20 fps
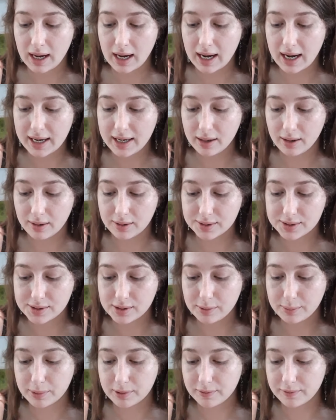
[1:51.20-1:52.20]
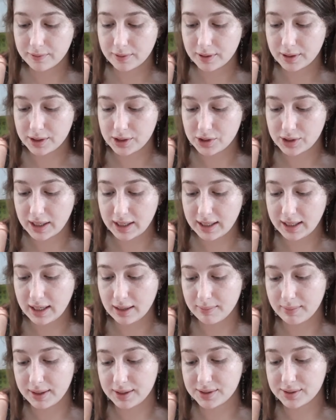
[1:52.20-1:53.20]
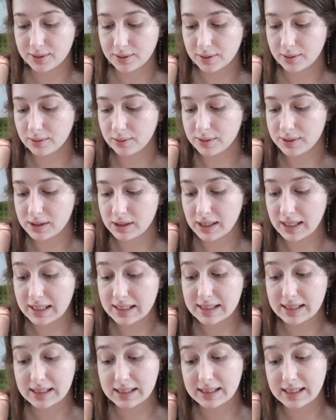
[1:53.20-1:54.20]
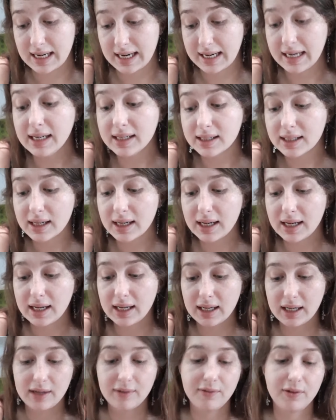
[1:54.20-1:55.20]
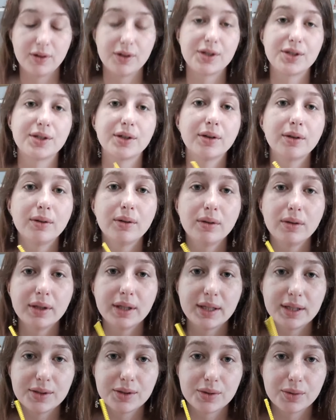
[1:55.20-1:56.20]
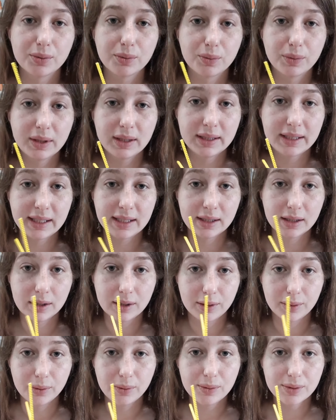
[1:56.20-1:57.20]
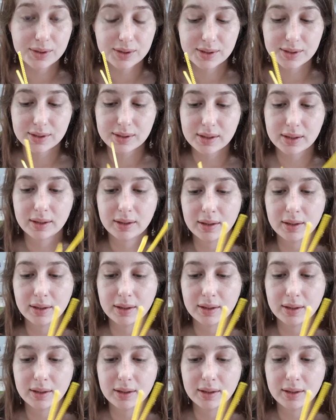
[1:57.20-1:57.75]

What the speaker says: I also prefer to try to get my circles nice and tight. If your circle is really loose,